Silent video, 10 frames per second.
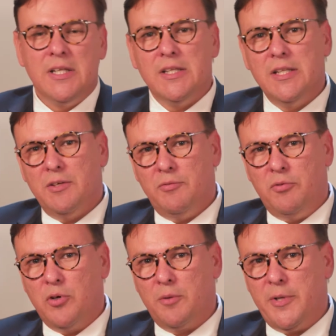the
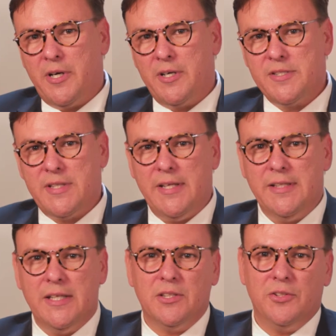former State
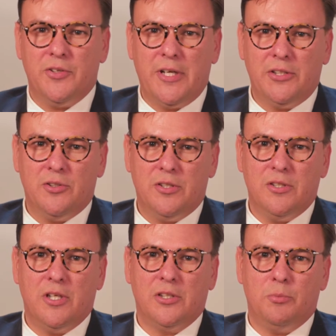Dental Director,
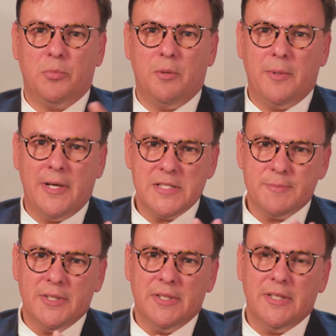Dr. Bob
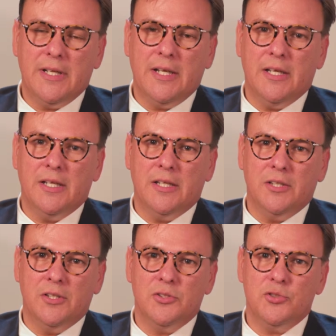Eisman,
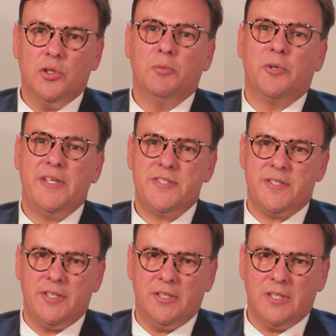and Joel
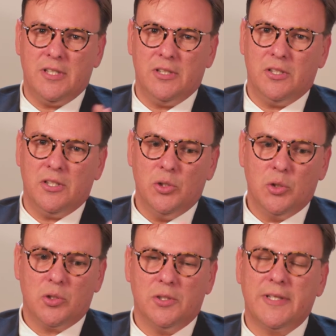Boriskin, a
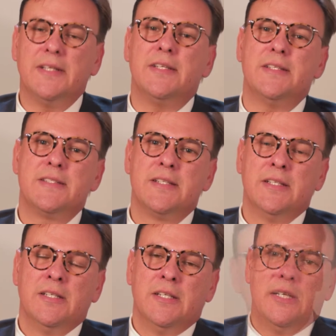local dentist,
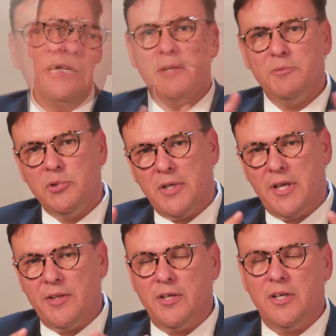came
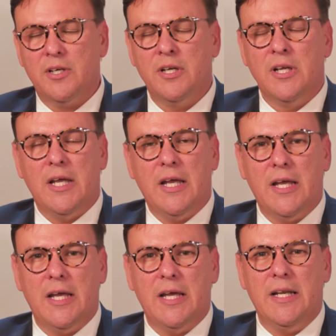together
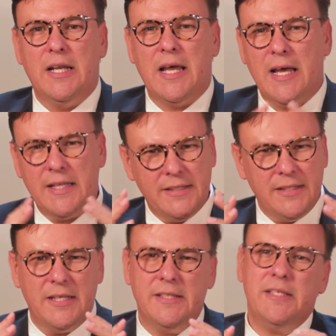and had
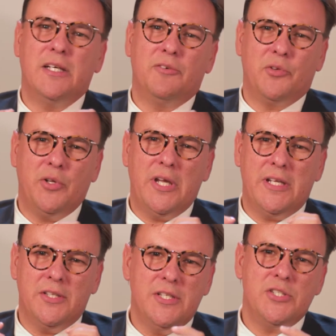the idea of
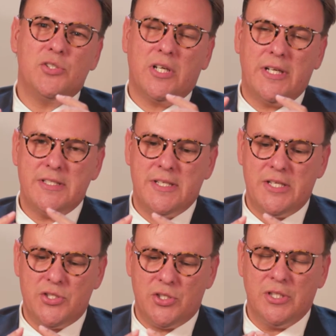creating this
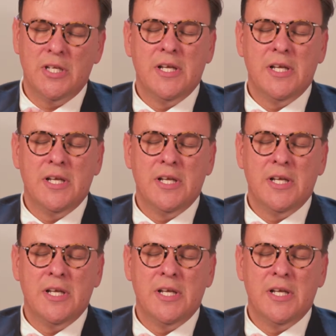organization